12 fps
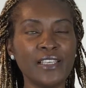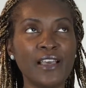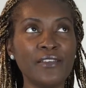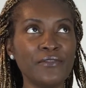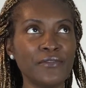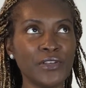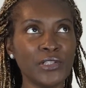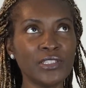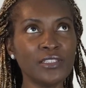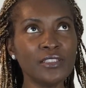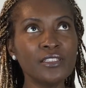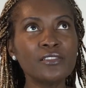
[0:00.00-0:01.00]
I felt
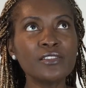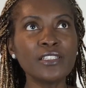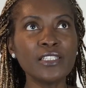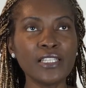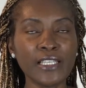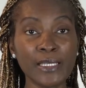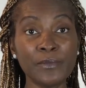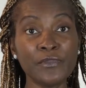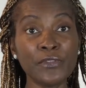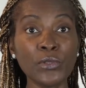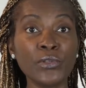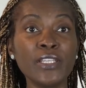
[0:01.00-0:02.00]
literally like I'm
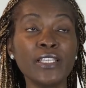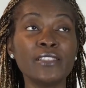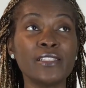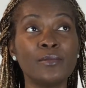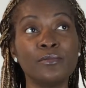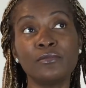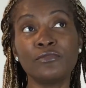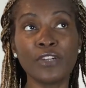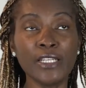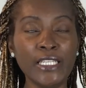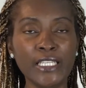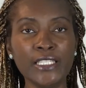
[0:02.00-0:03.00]
floating as I'm
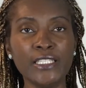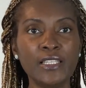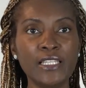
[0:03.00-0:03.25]
running.